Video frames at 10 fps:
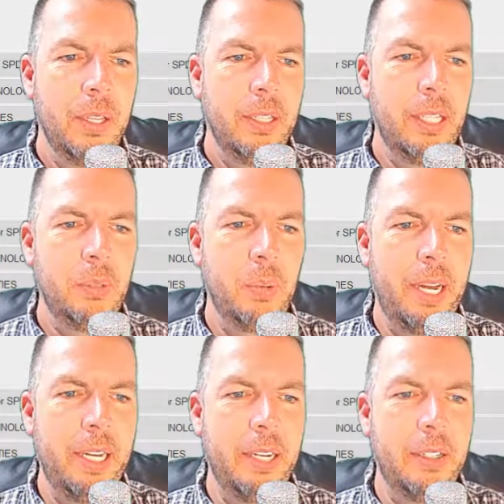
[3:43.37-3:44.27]
this
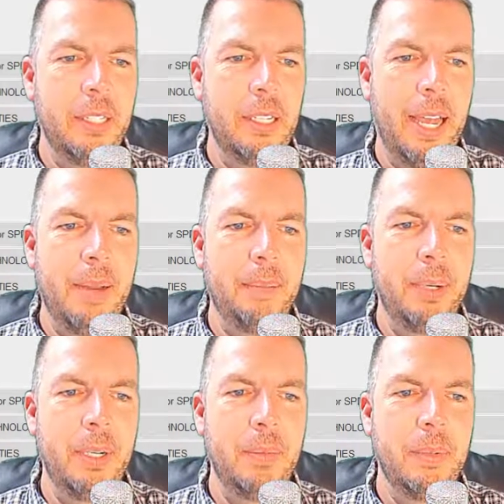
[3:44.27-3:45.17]
right here, this light
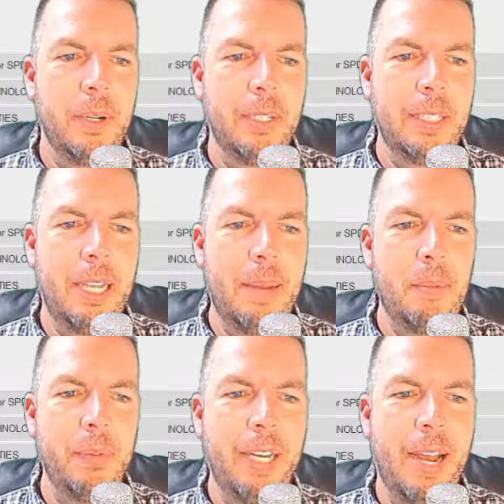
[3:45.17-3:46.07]

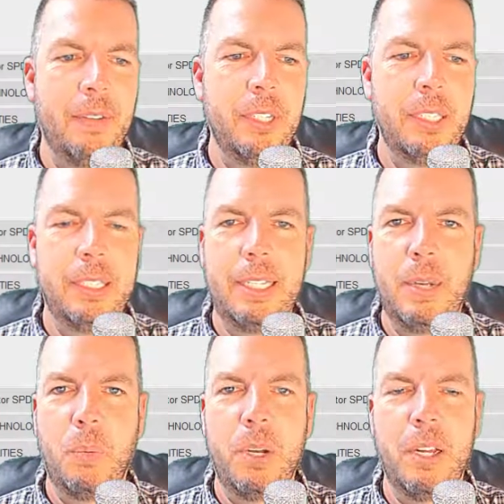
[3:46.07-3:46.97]
moving average is the
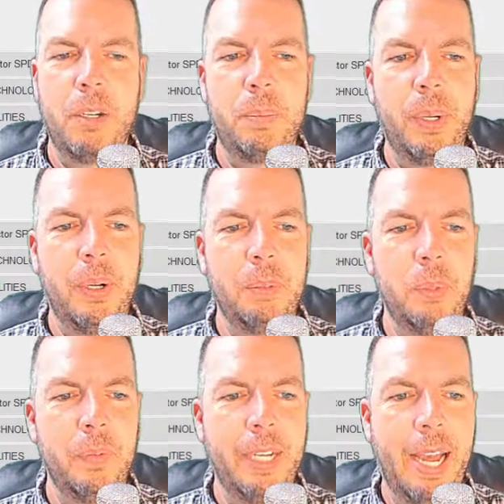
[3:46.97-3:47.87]
100 period
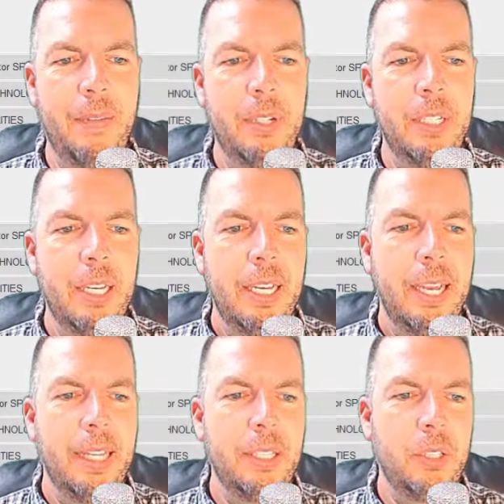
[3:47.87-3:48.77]
moving average,
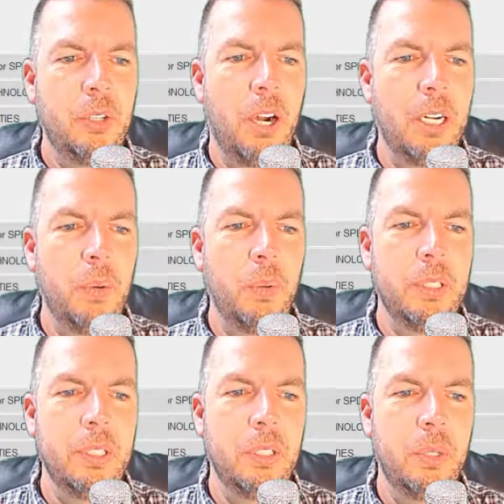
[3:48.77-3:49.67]
and this darker one's
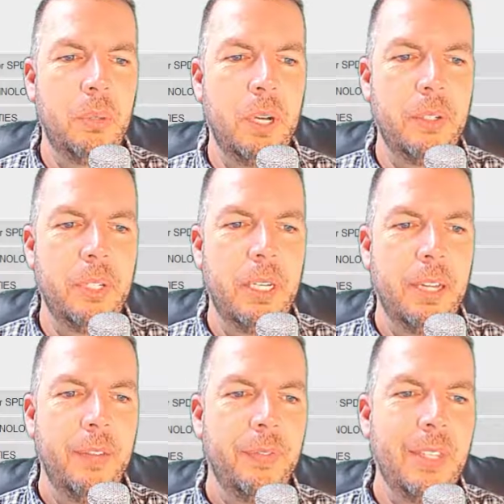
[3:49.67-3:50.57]
a 200.
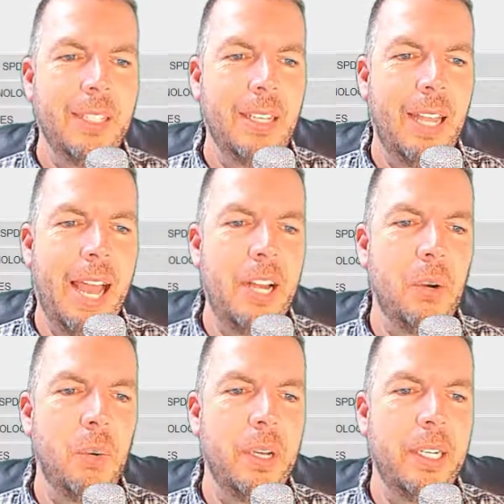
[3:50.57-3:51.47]
This lighter
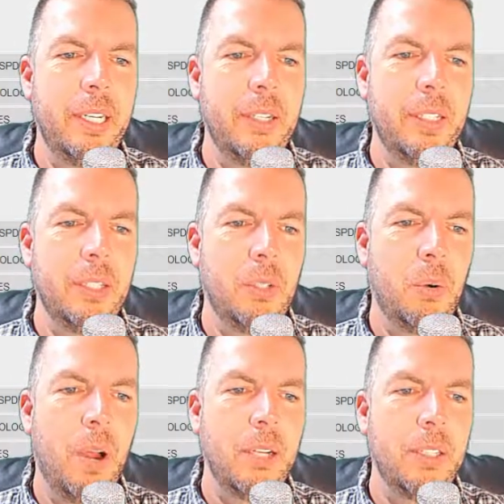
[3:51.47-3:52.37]
one here that's
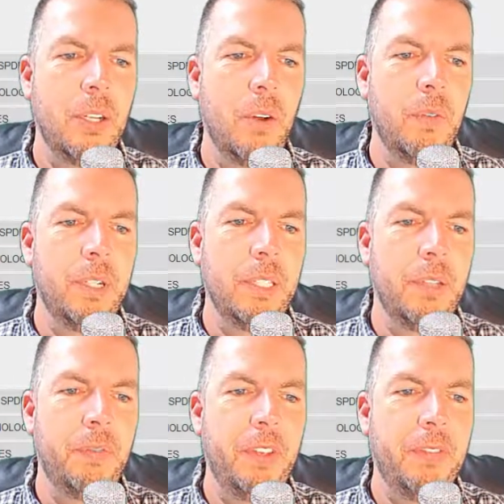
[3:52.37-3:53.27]
crossing over is the
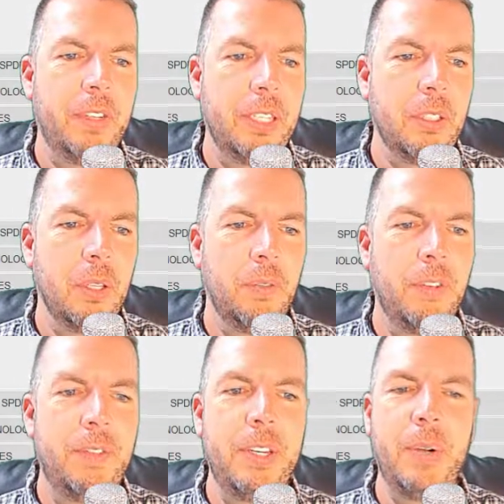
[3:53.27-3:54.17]
50. So the
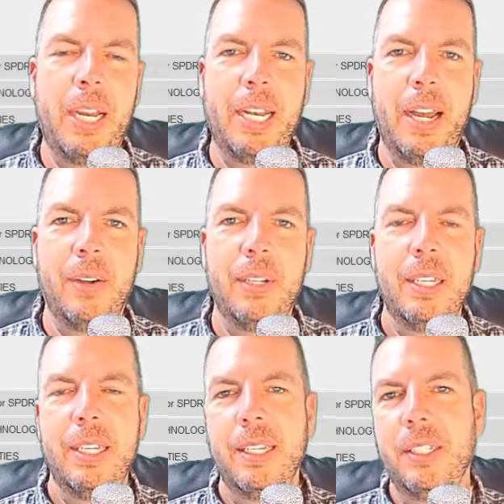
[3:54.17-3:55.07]
50 right now
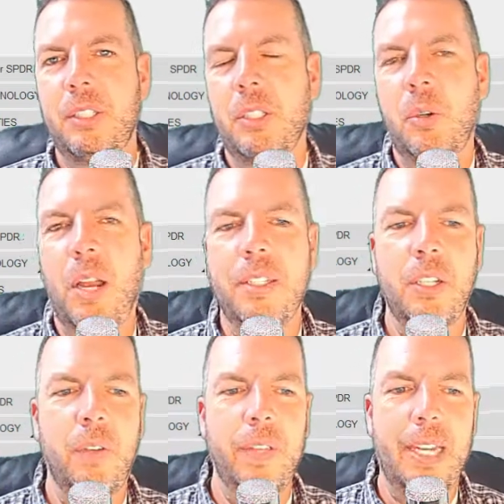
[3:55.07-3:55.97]
is just crossing
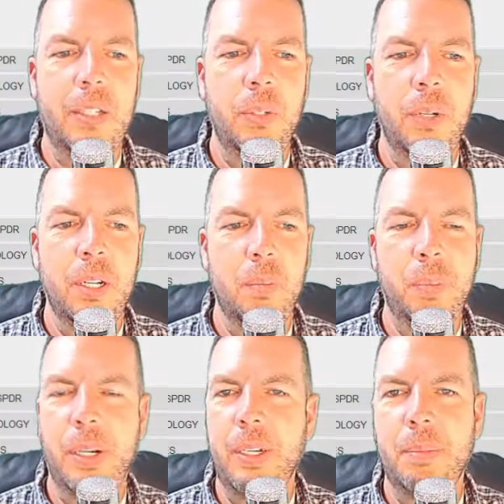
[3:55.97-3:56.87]
over that 200
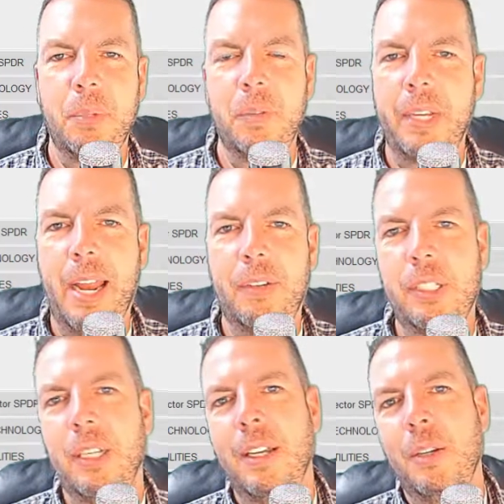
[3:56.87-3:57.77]
period moving
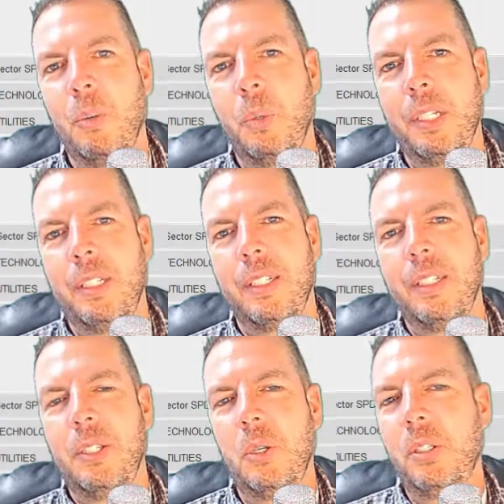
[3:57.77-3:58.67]
average, which
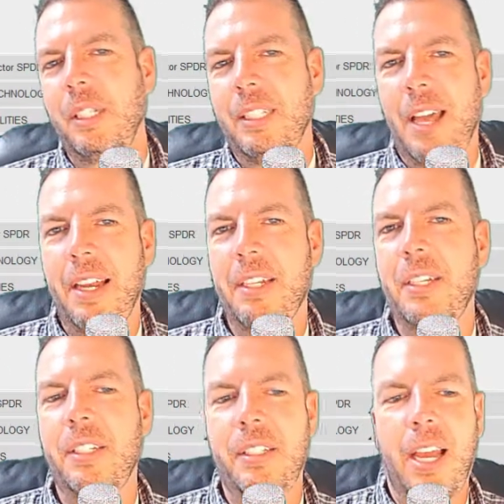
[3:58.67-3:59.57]
usually is not a
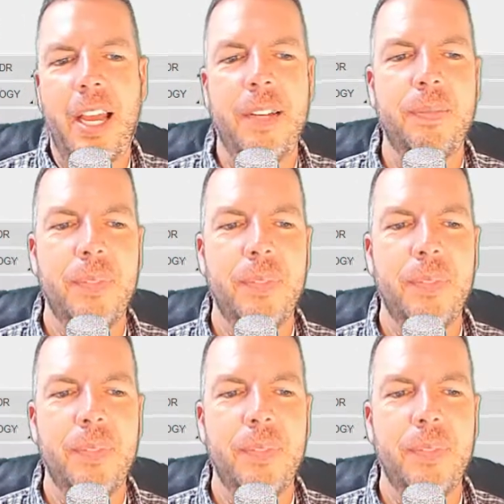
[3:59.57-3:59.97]
good sign,